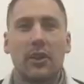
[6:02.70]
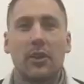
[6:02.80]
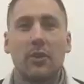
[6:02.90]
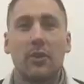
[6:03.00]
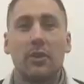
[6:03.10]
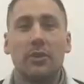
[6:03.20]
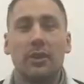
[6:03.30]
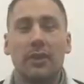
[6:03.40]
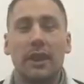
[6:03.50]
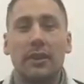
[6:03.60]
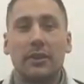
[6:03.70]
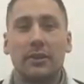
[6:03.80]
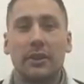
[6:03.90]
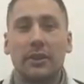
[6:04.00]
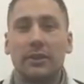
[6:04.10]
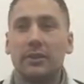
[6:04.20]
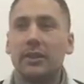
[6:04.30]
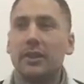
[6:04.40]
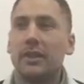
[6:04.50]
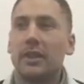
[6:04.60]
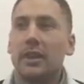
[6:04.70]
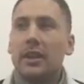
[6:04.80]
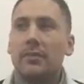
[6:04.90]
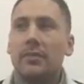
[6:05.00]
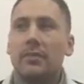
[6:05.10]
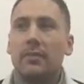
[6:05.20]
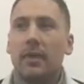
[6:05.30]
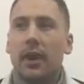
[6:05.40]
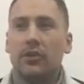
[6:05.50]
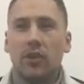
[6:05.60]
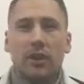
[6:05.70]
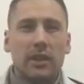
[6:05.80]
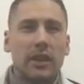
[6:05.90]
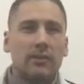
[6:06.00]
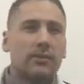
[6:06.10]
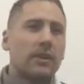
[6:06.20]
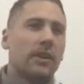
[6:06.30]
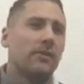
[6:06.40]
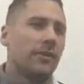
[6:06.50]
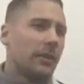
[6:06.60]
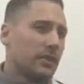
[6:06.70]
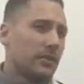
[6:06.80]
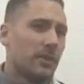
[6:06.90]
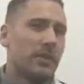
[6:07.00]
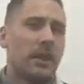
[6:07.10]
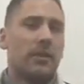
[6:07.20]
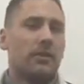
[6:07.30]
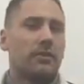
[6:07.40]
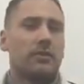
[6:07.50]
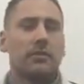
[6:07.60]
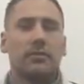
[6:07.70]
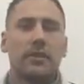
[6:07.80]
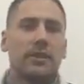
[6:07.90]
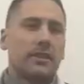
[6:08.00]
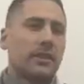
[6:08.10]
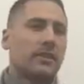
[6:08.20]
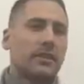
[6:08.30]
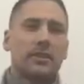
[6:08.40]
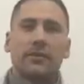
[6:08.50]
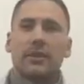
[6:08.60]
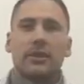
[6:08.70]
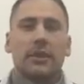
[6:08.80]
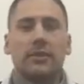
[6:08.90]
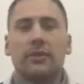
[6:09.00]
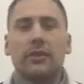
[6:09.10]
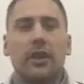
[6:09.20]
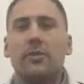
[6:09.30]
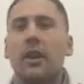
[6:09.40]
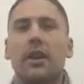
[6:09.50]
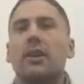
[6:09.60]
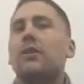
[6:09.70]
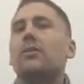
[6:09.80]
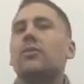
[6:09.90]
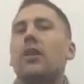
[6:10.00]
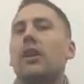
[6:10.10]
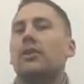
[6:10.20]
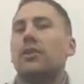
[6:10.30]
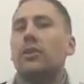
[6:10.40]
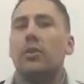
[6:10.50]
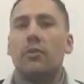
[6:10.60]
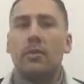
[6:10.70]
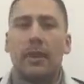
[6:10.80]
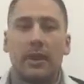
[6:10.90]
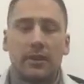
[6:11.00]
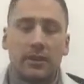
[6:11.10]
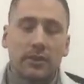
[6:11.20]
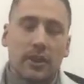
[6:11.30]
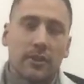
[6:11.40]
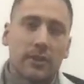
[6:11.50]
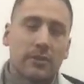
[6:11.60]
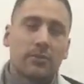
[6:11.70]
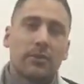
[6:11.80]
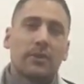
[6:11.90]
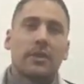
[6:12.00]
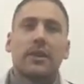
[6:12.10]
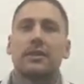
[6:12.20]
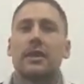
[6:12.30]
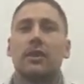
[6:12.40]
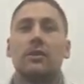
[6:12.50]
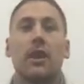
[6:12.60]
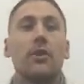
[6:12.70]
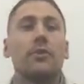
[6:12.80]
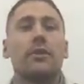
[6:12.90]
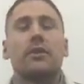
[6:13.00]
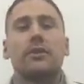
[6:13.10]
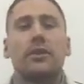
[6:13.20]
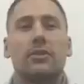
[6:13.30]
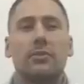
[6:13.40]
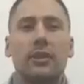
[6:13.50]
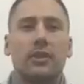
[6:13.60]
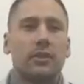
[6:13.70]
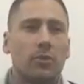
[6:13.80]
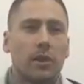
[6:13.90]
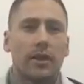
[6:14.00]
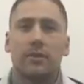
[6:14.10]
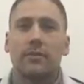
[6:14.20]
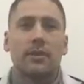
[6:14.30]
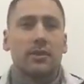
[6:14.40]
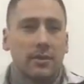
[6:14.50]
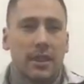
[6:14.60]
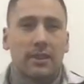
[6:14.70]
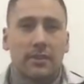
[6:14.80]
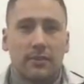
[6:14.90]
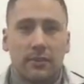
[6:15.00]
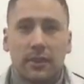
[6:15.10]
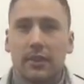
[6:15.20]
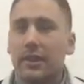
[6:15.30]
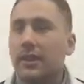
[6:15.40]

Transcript: the whole world on how you feel. I try and keep certain things to myself. Business is something different. I market what I do, what I'm about, the services and products that I sell openly on social media. Why? Because I'm selling something.